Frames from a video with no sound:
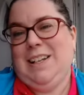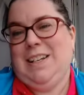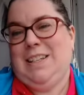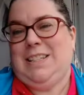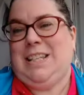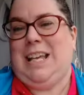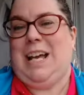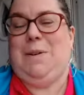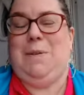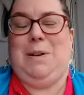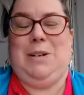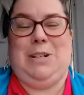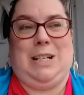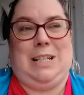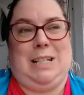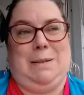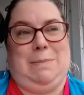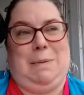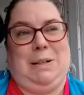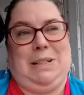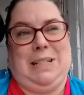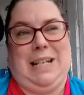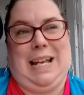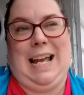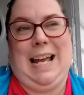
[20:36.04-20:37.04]
So we're just
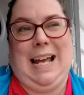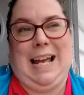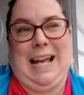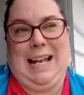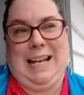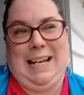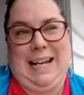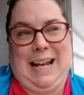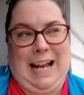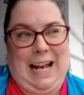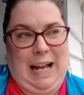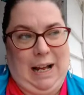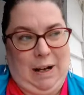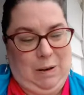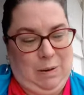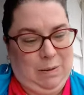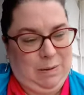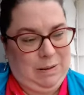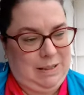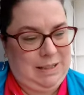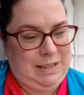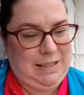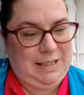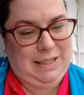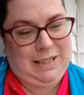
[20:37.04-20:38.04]
about to head
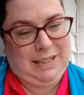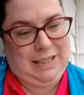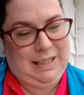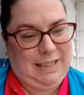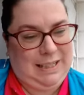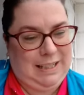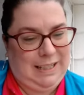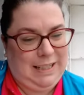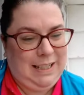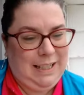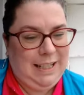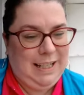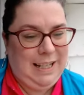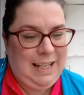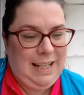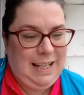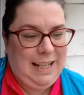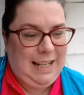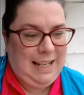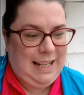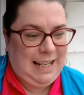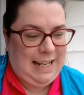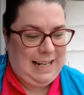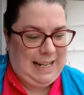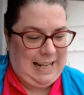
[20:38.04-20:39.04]
out.
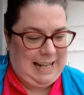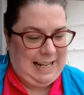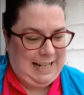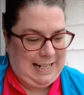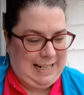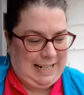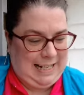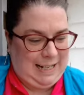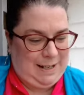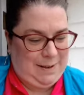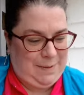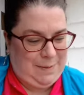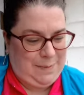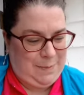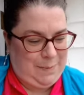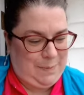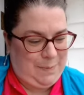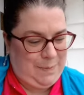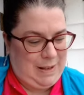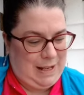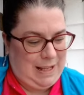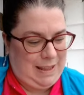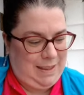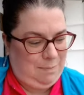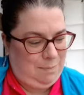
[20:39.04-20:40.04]
And um,
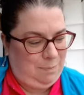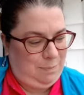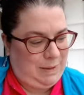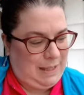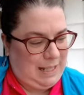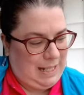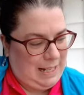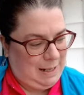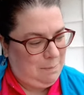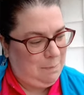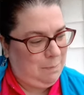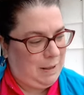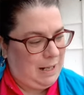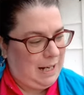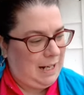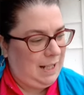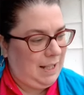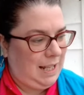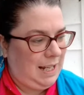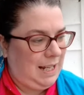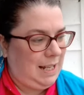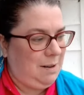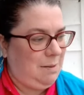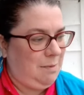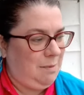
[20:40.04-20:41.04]
the
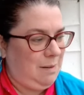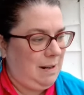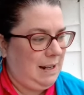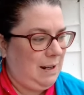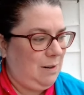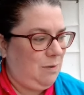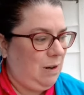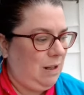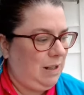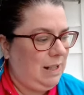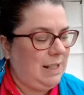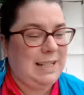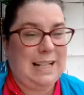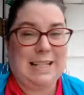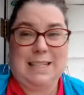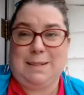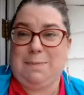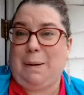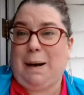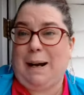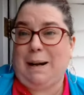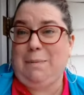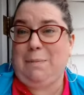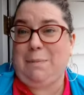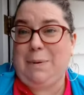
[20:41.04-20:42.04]
umbrella, oh, well, that's
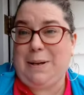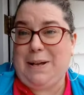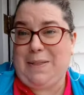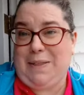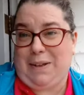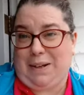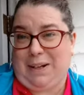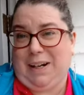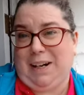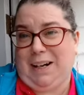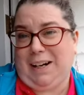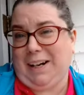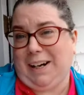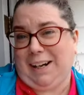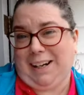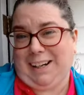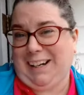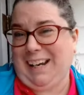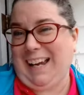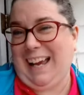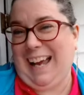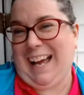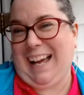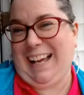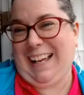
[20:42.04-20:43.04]
probably in the car.
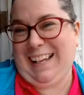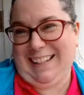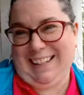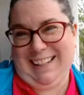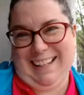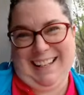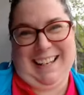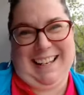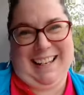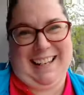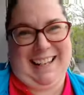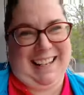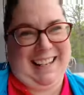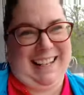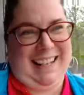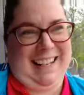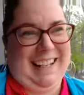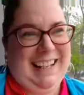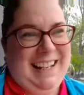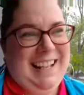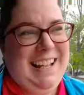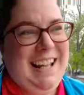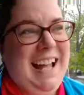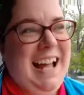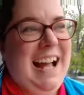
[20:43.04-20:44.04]
Yeah.
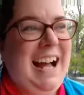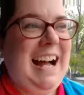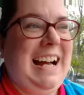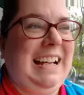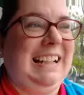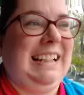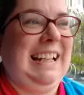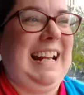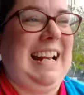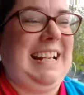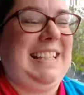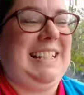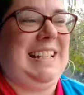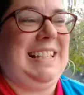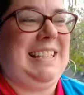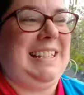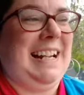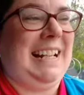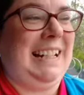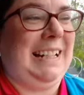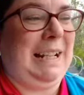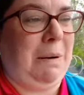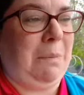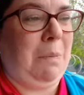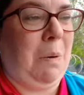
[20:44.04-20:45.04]
At least it's
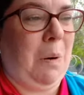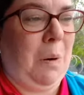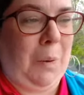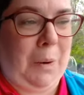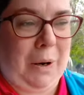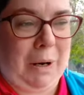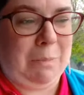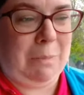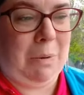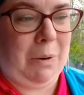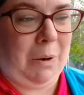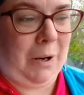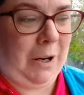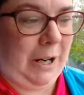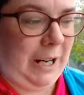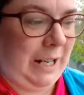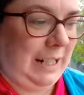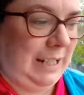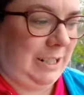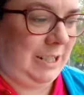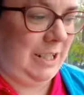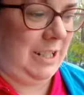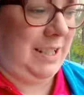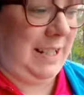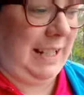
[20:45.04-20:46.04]
not like pouring, pouring.
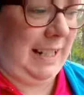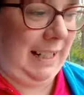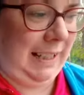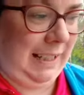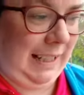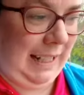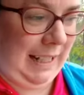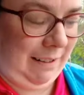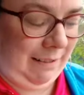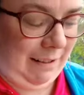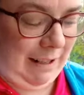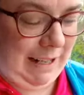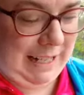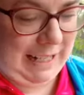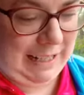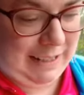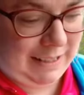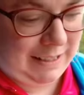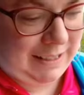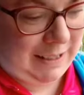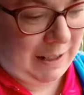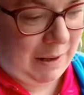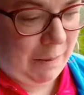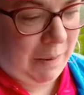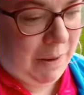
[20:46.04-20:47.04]
It's just like a light rain.
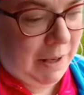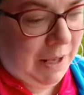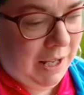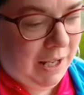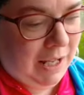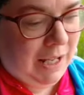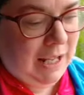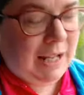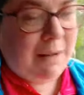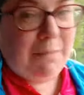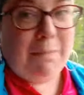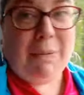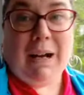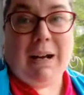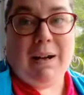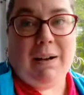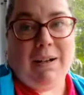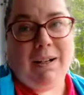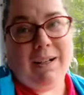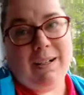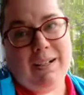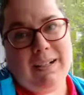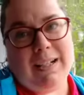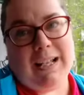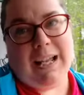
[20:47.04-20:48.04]
So, but
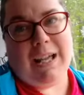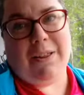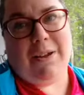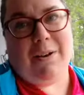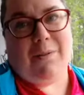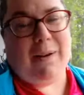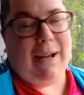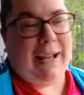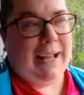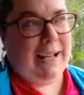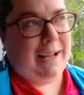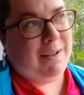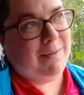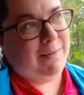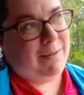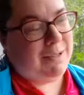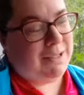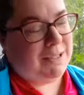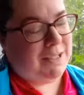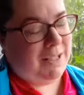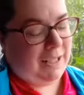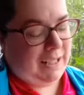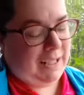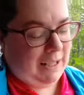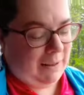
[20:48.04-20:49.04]
either way, we'll
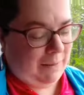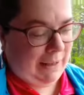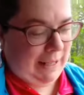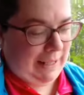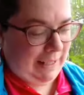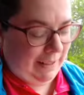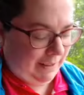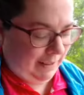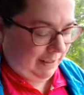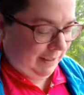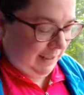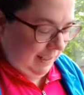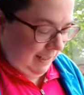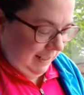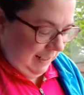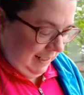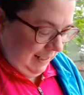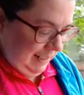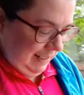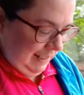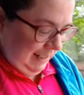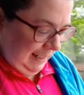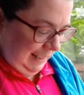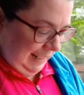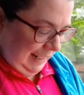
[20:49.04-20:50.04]
still get wet.
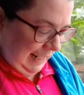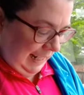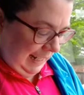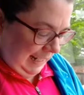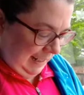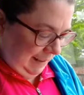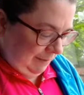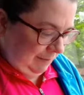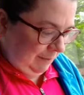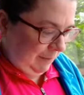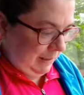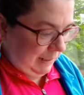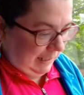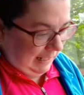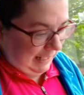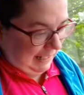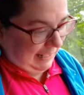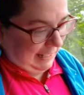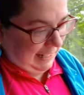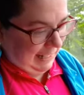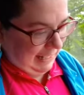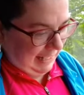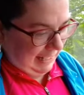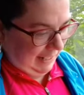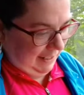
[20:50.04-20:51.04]
Yeah. Hey,
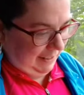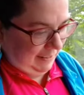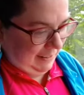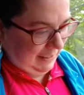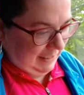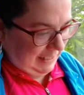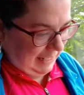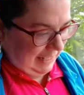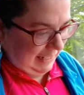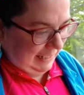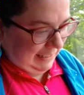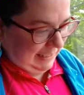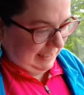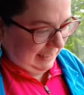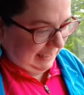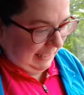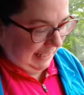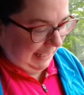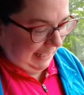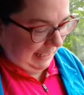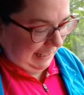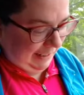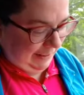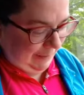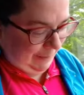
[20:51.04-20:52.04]
kitty, stay
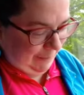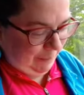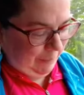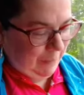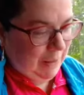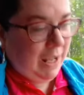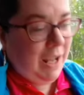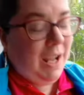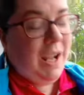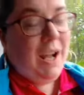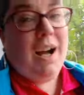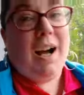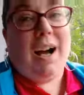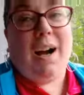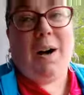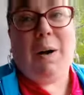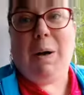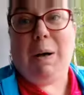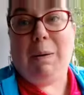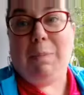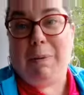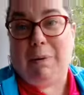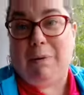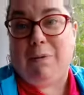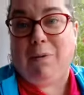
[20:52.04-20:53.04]
inside.
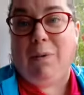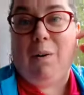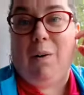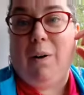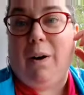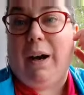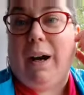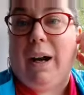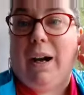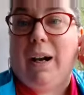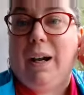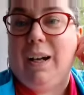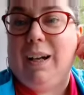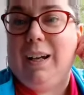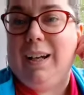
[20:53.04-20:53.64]
Oh, and before.